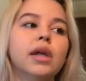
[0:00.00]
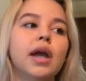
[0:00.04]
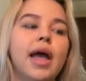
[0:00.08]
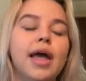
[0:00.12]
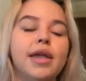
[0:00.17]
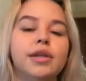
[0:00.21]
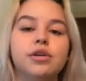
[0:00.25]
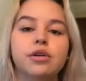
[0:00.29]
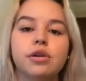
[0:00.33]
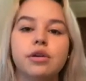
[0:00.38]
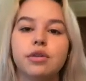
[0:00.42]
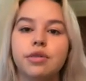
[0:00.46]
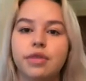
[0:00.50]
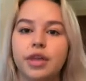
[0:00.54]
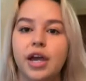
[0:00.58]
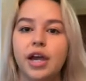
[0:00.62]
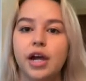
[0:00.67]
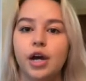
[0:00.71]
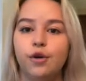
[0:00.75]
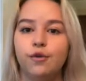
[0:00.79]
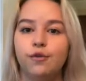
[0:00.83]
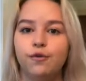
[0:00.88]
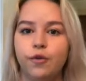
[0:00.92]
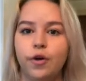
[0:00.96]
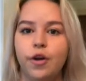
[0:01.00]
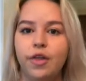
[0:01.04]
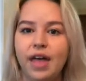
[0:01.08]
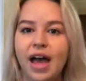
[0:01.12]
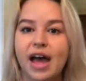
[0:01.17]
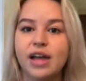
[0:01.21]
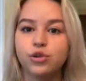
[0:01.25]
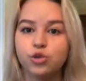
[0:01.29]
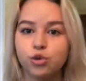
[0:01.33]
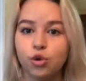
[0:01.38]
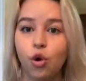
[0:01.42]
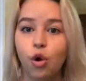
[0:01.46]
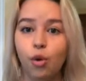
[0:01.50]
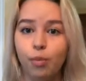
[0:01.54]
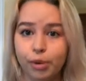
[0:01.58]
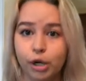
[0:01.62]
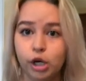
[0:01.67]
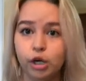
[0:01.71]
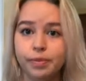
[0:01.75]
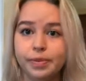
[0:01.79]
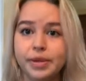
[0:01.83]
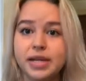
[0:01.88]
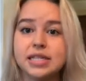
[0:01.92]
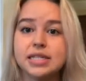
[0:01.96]
and you're there for that sole
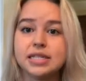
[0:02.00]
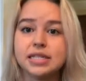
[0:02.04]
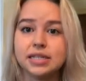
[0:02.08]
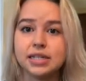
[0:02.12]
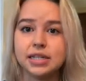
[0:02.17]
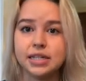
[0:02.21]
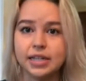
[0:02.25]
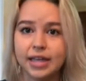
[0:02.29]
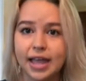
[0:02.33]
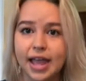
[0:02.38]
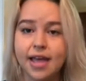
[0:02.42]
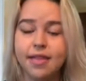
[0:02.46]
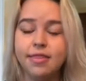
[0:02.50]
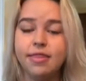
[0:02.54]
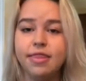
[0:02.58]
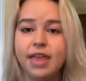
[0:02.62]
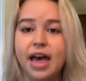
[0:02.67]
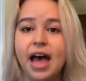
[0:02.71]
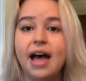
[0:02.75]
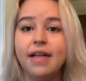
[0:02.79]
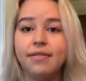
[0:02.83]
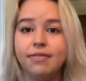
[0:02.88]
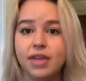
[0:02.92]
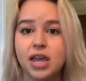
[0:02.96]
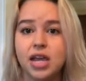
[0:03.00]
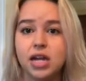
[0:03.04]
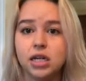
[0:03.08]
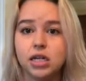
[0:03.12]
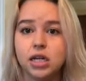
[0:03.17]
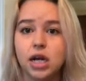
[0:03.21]
purpose to get that thing